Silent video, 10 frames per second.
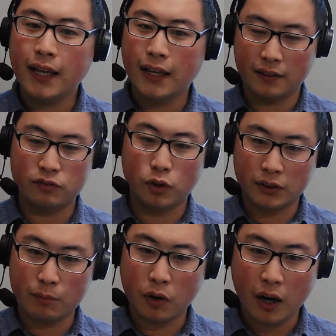And for
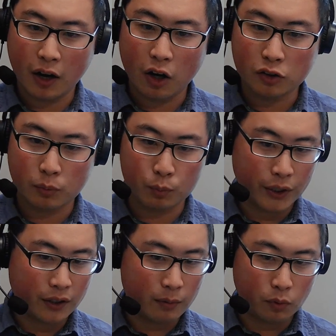example, I also
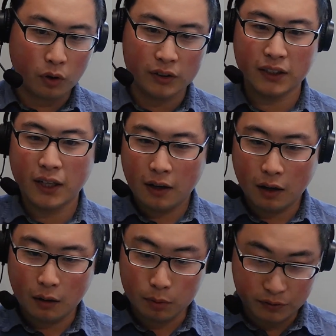bring on board
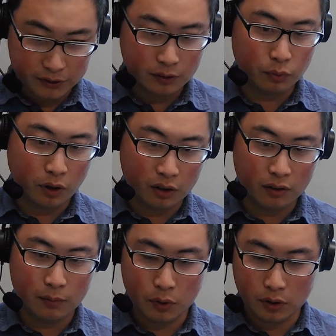uh, Professor Bron
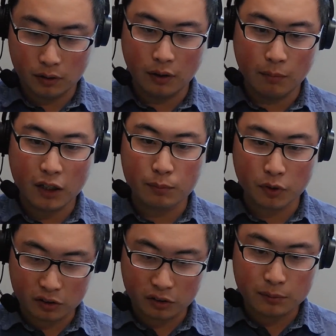uh, Mark
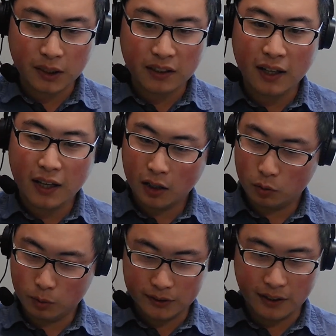Brongersma,
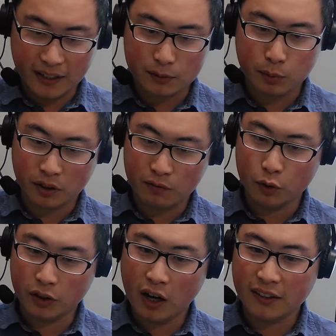who is an expert on
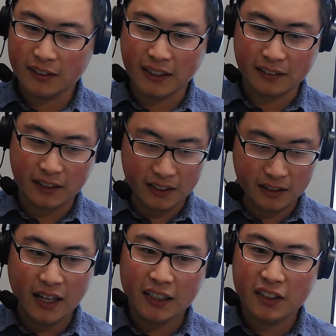photonics, and
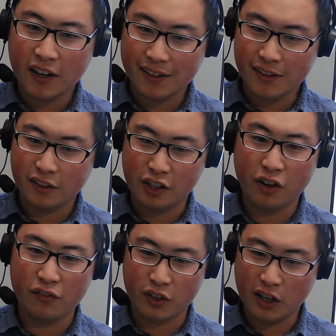he guided a
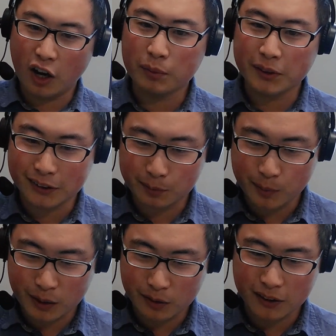lot of the optics
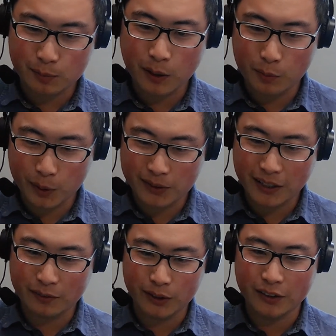experiment
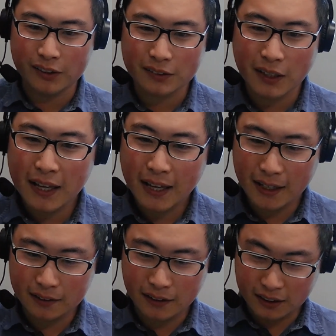that we did.
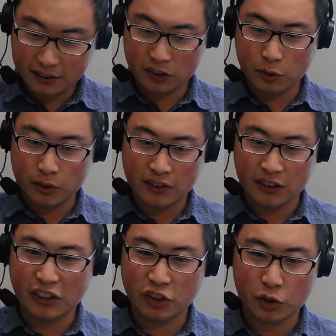And his student
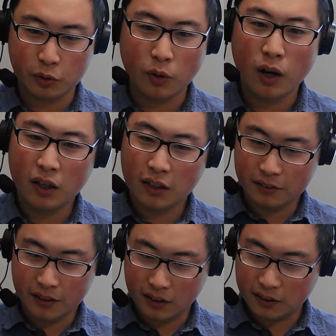Ichu
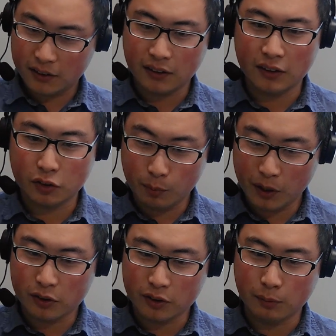conducted uh,
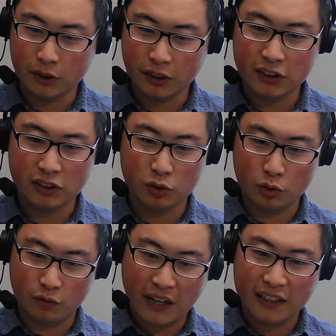numerical simulations
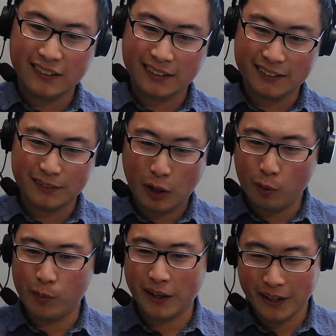to validate
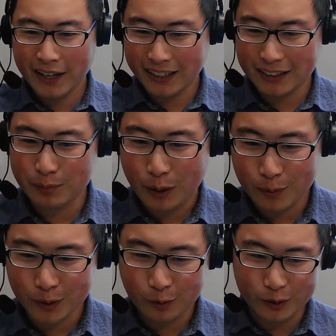all my
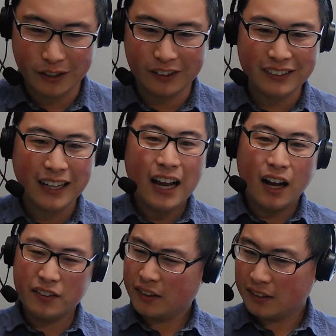experimental results.
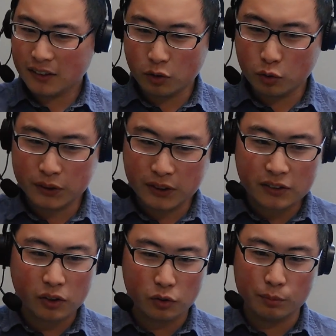I think it's a group,
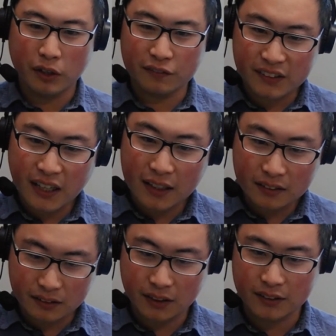such a group of
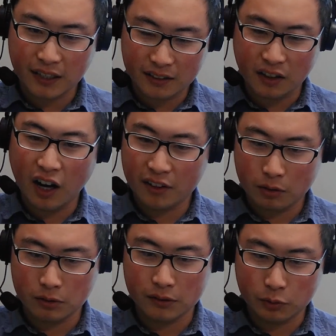talented and high
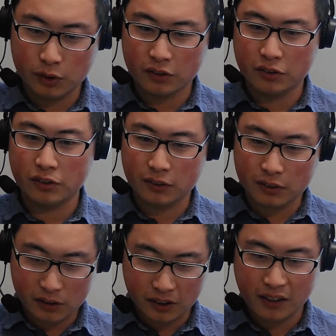quality researchers
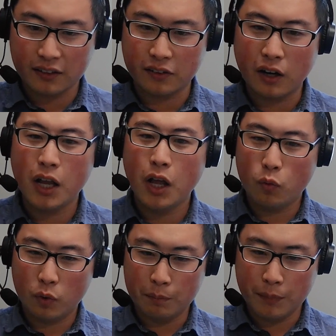together,
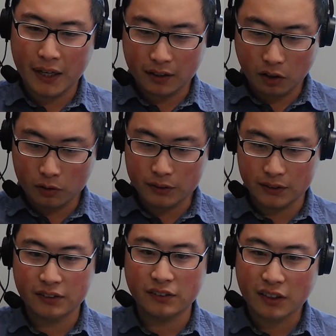we made all
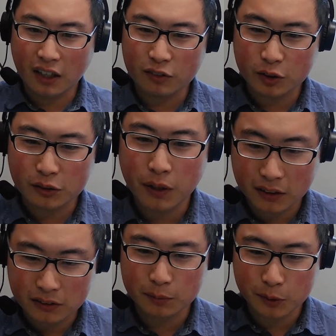these discoveries
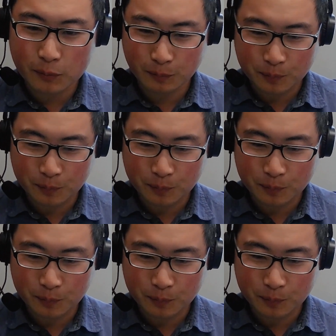possible.